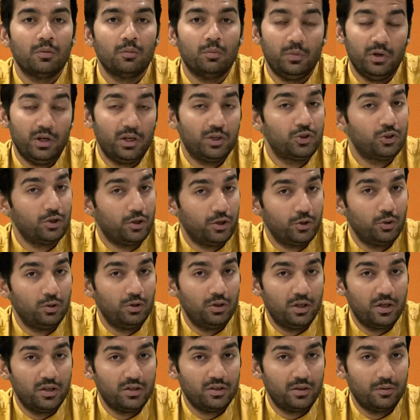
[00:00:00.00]
Make sure you
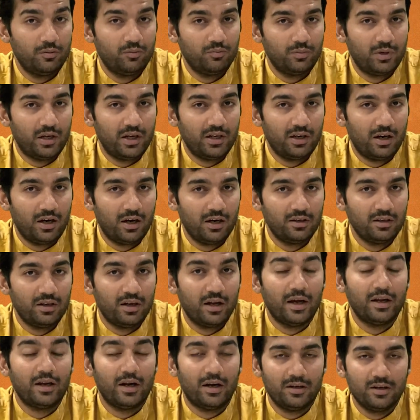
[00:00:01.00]
learn them by heart
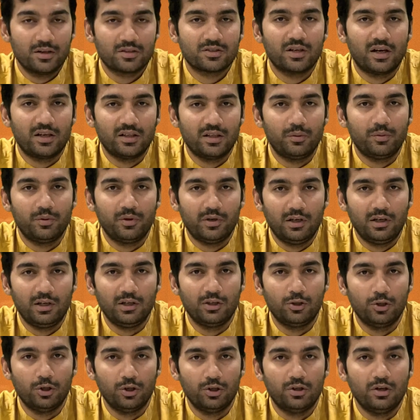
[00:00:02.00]
and understand them really
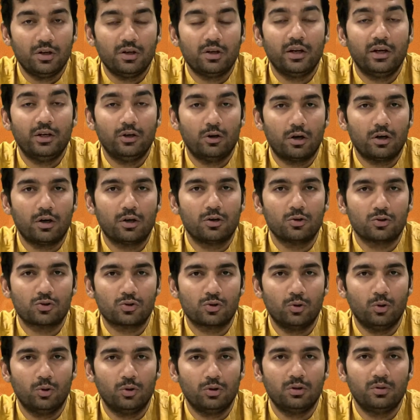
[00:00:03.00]
good in order to
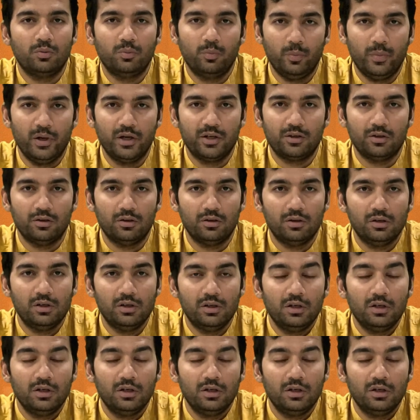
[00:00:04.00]
score better.